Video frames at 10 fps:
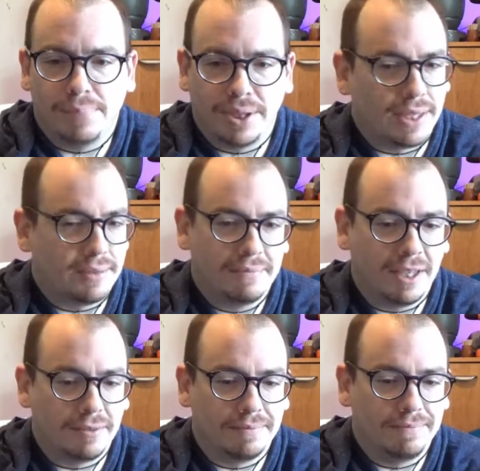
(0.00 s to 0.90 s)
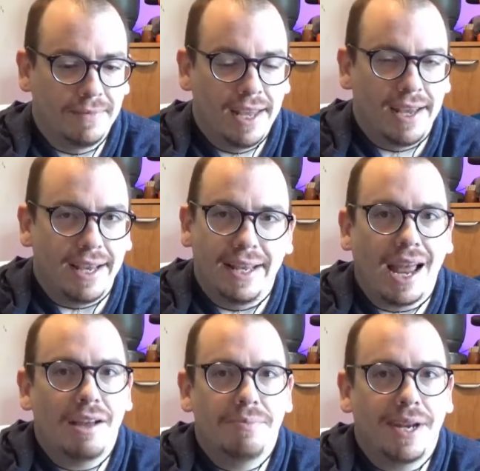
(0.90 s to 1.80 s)
it, you know, it
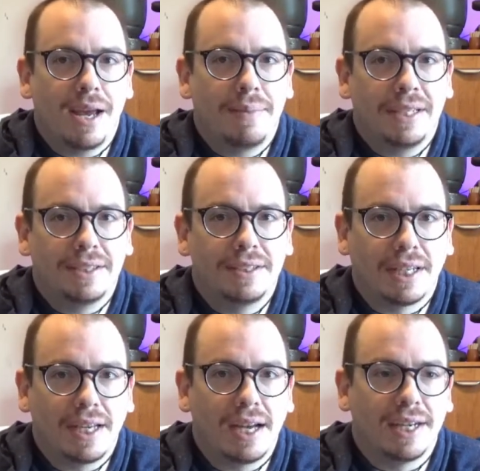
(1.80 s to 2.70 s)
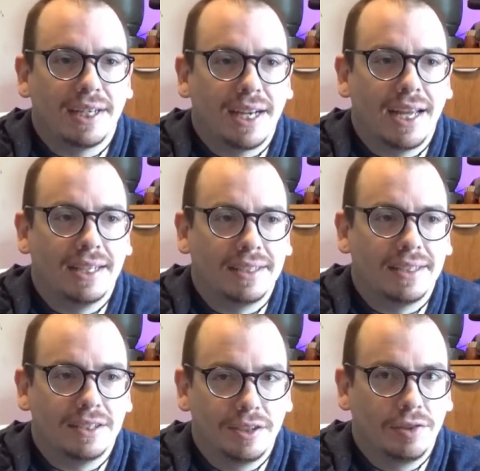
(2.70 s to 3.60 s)
has been happening since I got it, and
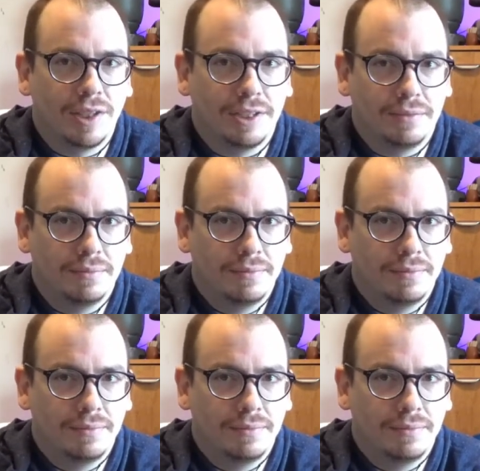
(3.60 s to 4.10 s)
considering